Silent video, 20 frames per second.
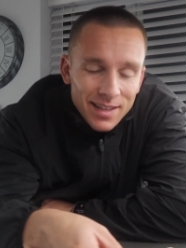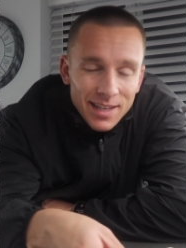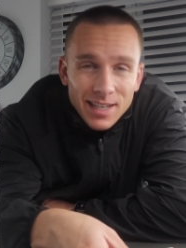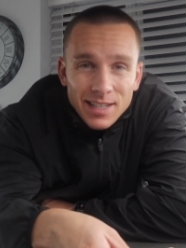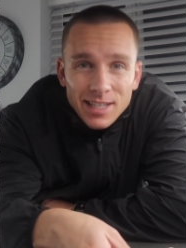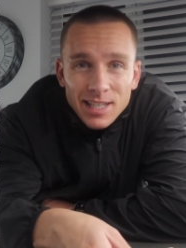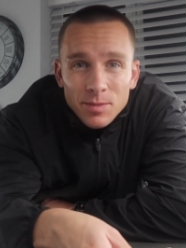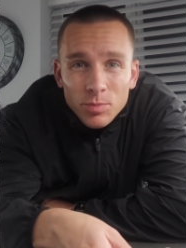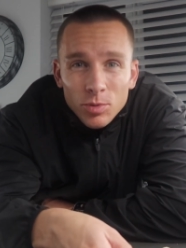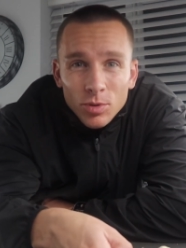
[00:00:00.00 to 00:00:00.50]

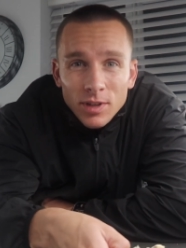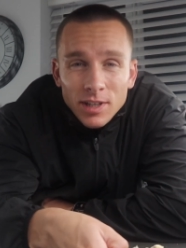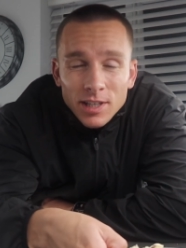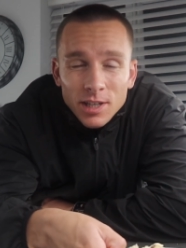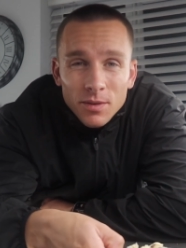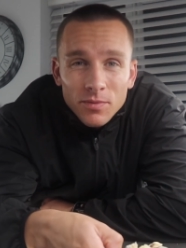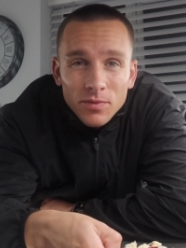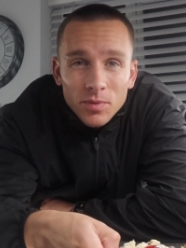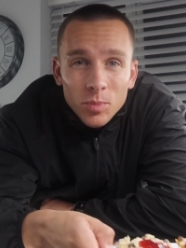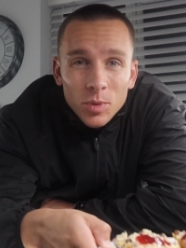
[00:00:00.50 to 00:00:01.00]
Izzy's brought these
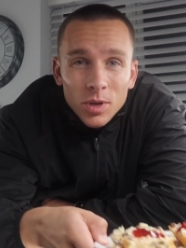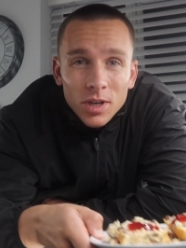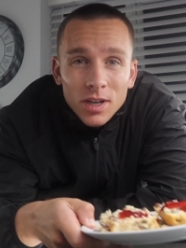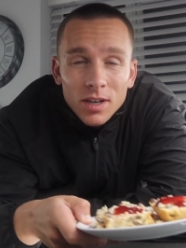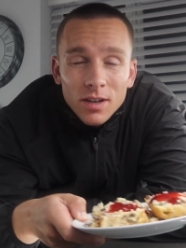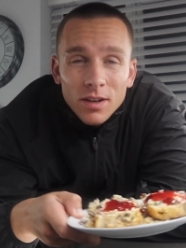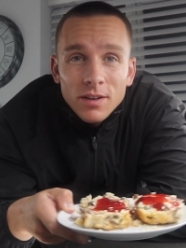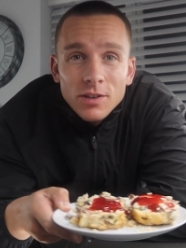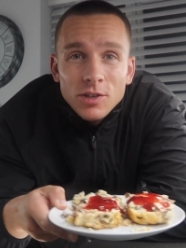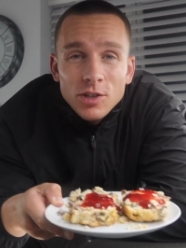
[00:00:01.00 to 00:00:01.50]
home from
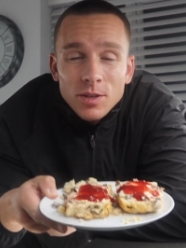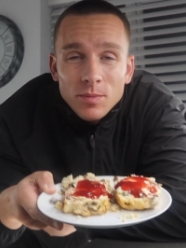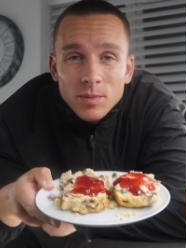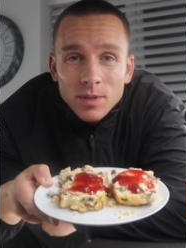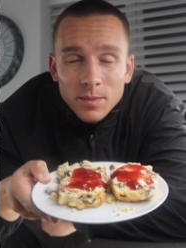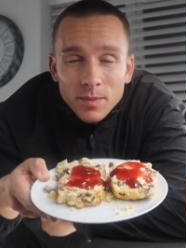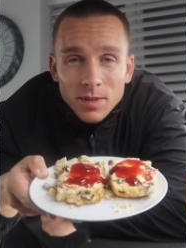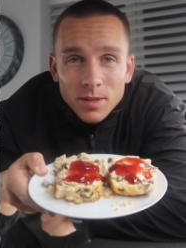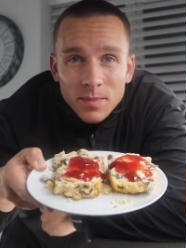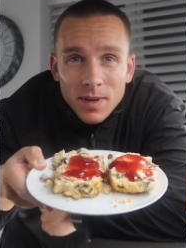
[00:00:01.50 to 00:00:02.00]
work. I assume
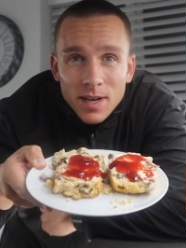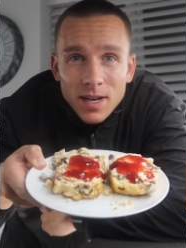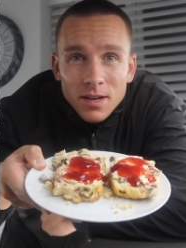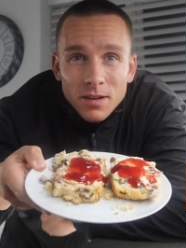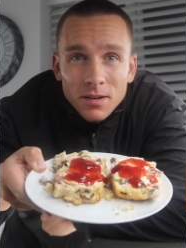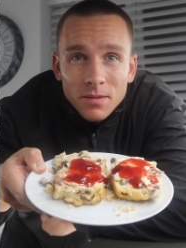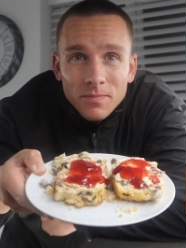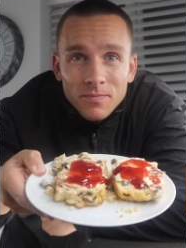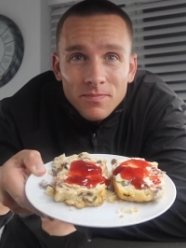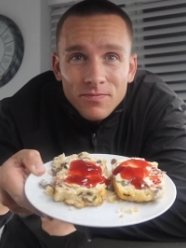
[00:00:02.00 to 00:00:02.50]
someone's made
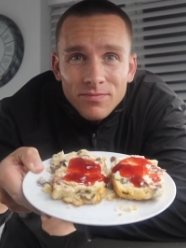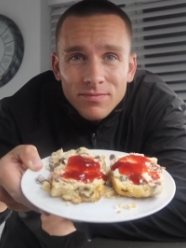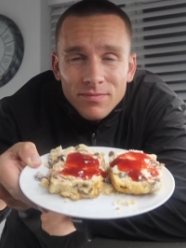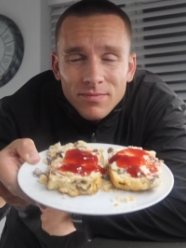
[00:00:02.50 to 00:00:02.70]
them.